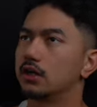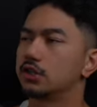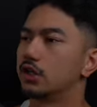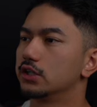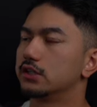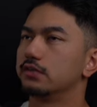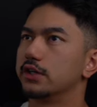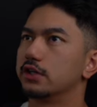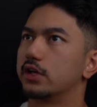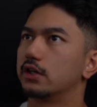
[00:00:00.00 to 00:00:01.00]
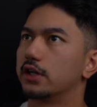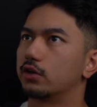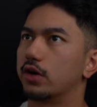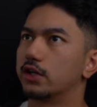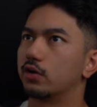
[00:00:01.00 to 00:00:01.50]
Alternatively, you can click
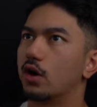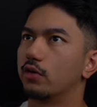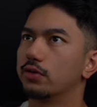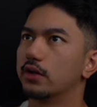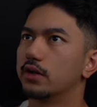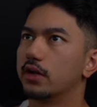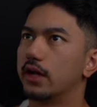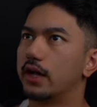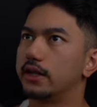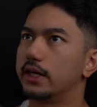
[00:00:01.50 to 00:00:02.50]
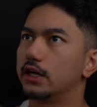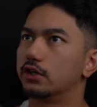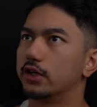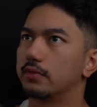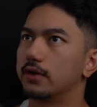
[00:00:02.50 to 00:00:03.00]
create your own and here
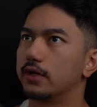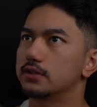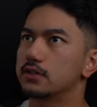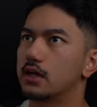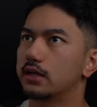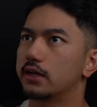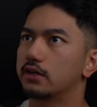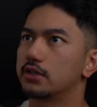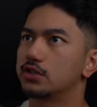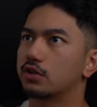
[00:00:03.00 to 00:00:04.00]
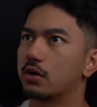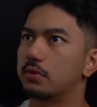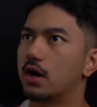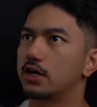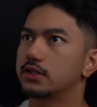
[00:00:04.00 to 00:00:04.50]
you can slightly increase your
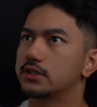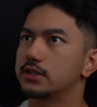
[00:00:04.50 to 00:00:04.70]
carbohydrates.